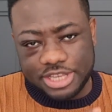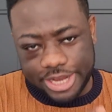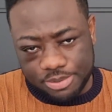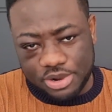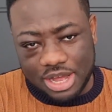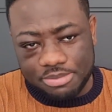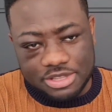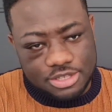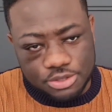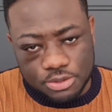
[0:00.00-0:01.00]
terrible
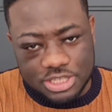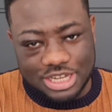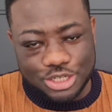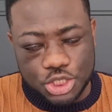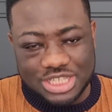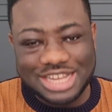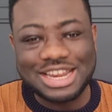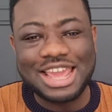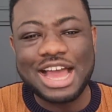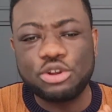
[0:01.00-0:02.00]
happens in those countries and
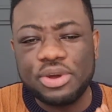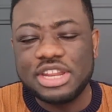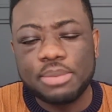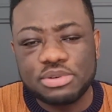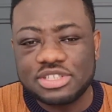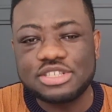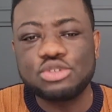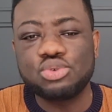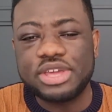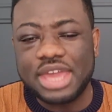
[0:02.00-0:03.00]
they are not in a
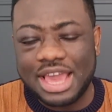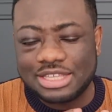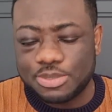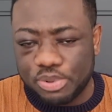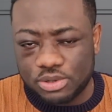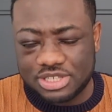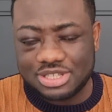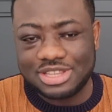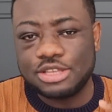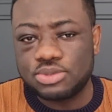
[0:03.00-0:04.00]
position to export
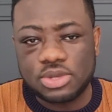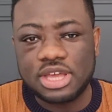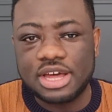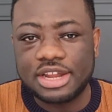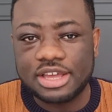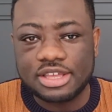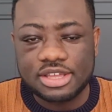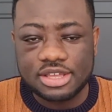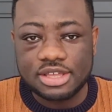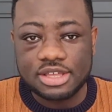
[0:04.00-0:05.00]
things to Ghana,
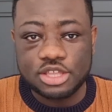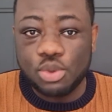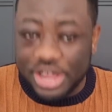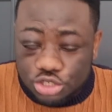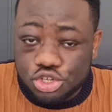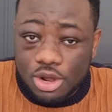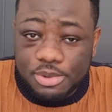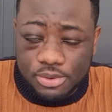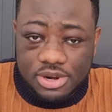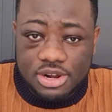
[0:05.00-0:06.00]
you are in
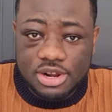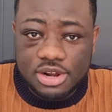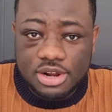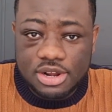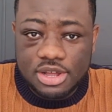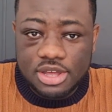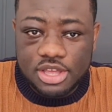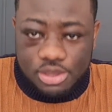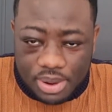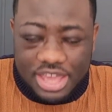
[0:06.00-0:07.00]
trouble.
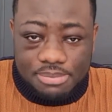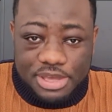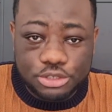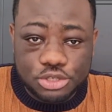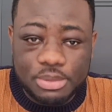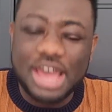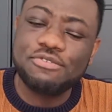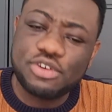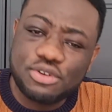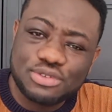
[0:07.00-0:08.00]
You are in big trouble.
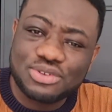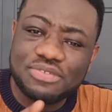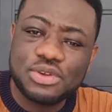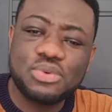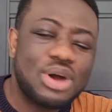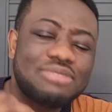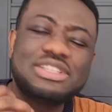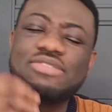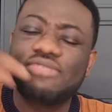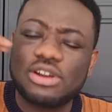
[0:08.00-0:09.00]
And for those of you who
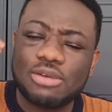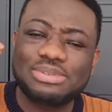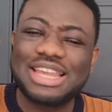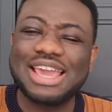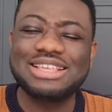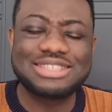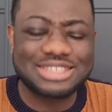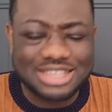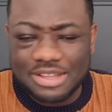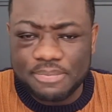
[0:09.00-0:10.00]
have developed
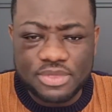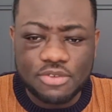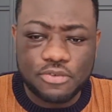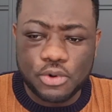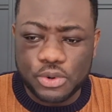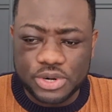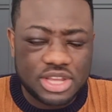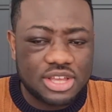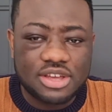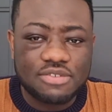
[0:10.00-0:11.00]
tastes for
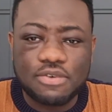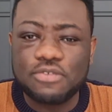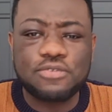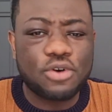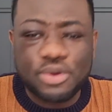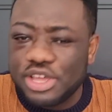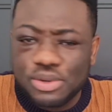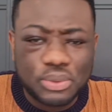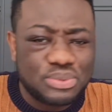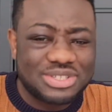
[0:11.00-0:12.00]

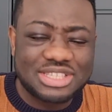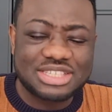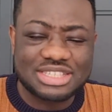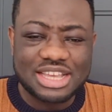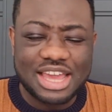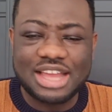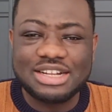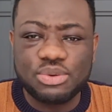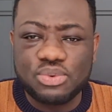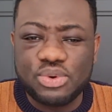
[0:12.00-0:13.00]
foreign goods
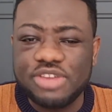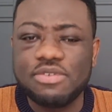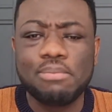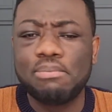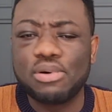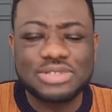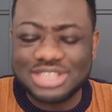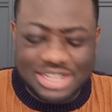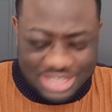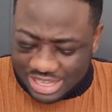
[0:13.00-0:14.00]
and who even
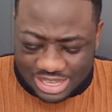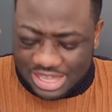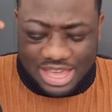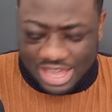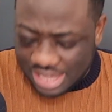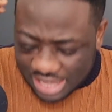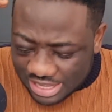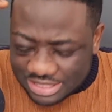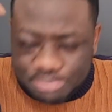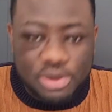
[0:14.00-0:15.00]
boast in
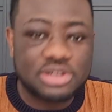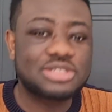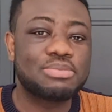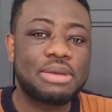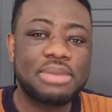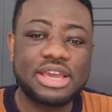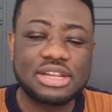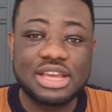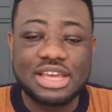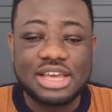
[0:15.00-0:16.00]
it bogs my
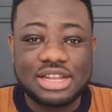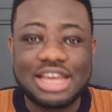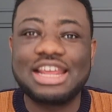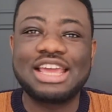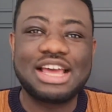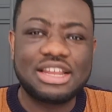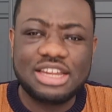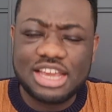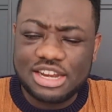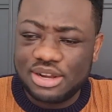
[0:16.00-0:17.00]
mind that a
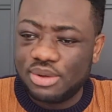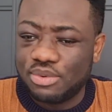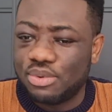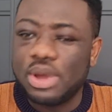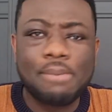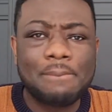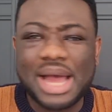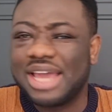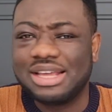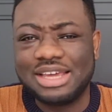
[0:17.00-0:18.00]
Ghanaian will go and
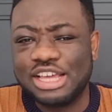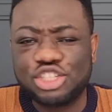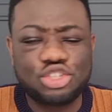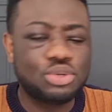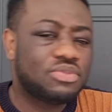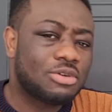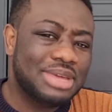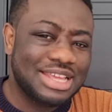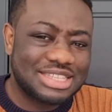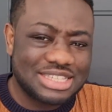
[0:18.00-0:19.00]
buy a shoe
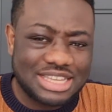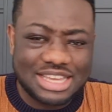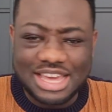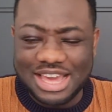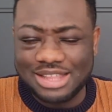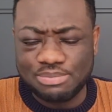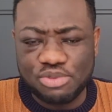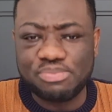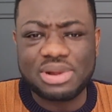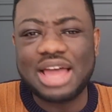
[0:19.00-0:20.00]
from Italy and
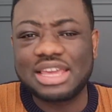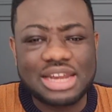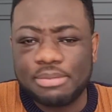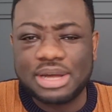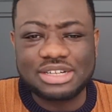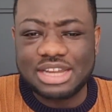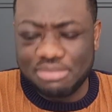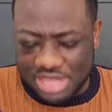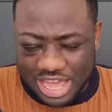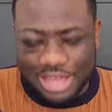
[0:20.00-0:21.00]
be bragging about it. I
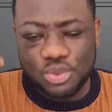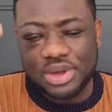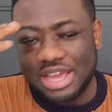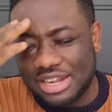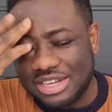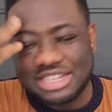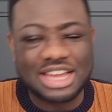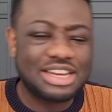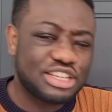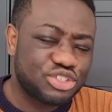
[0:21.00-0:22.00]
mean, I wear an
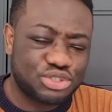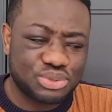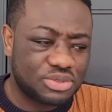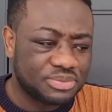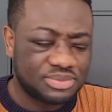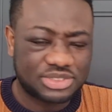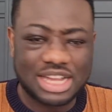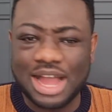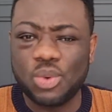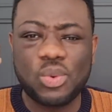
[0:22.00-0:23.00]
Italian shoe,
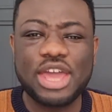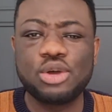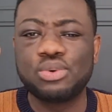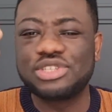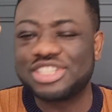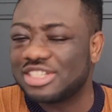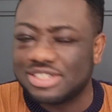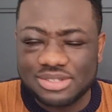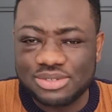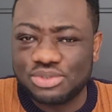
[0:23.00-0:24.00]
I wear
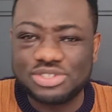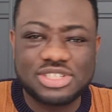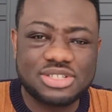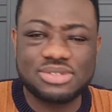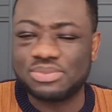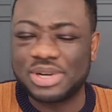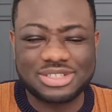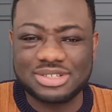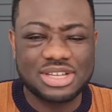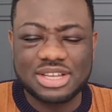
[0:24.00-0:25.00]
Gucci, what?